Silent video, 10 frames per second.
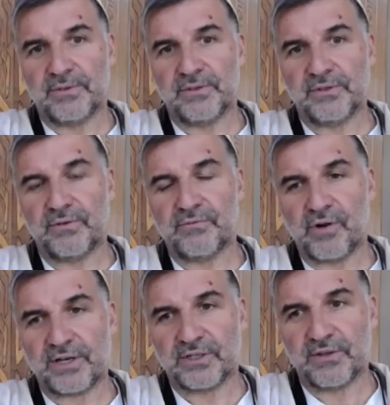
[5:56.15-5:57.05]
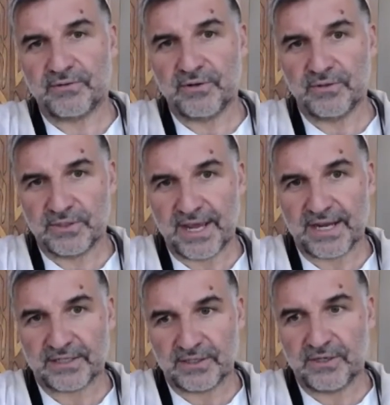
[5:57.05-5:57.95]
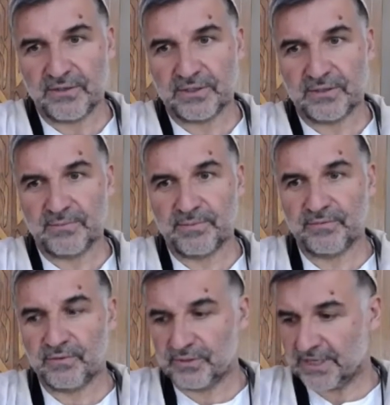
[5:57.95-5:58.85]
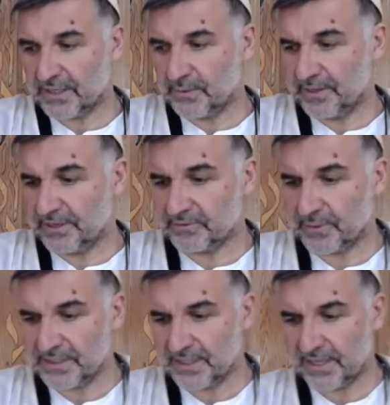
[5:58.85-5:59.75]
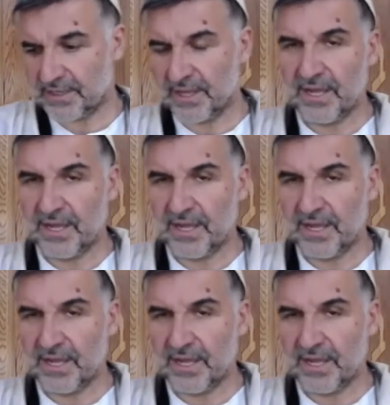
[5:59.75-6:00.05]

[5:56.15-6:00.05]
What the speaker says: sort of rushed through to execution before January 20th.